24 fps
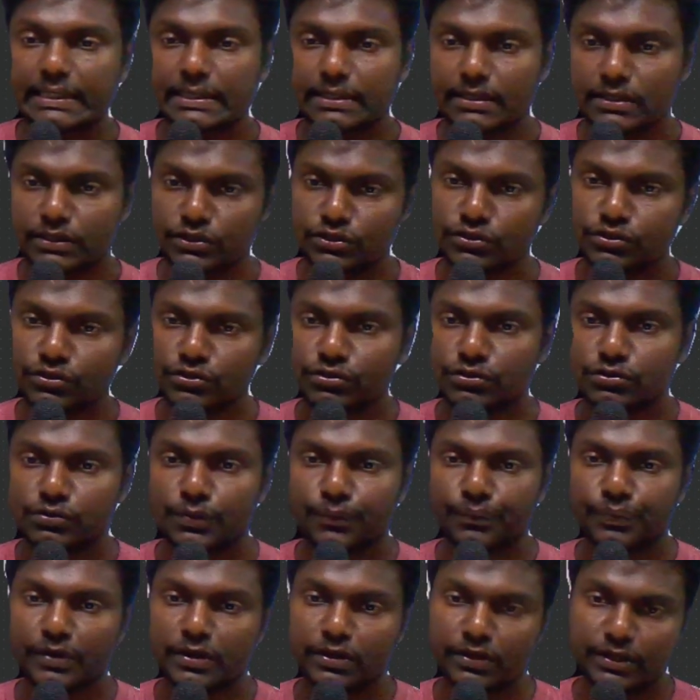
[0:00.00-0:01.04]
is
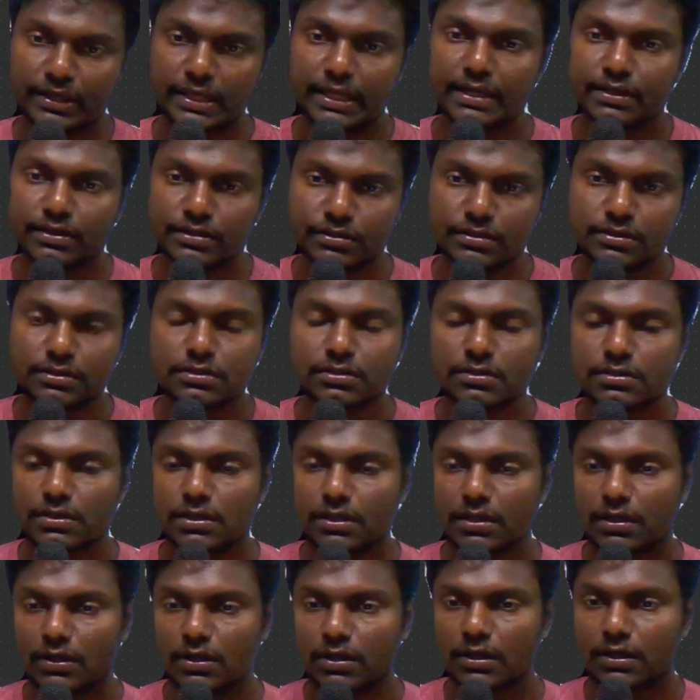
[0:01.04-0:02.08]
created
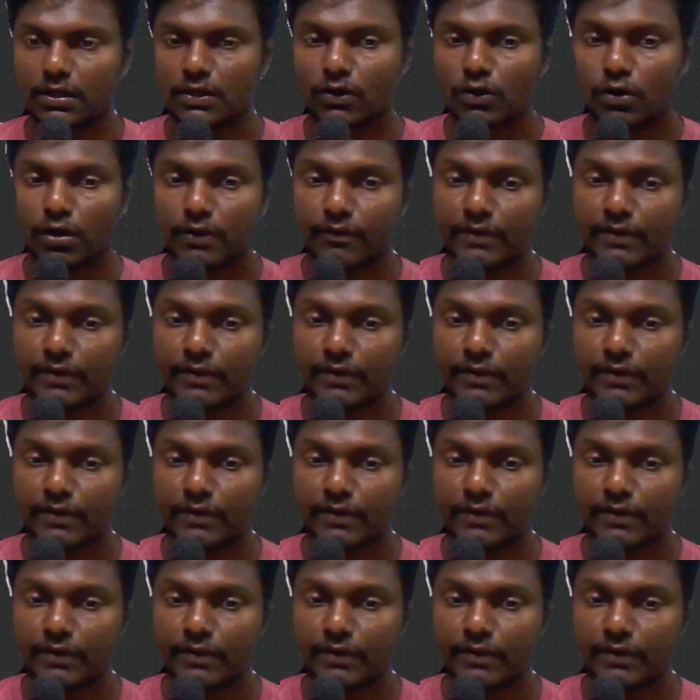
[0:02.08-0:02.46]
or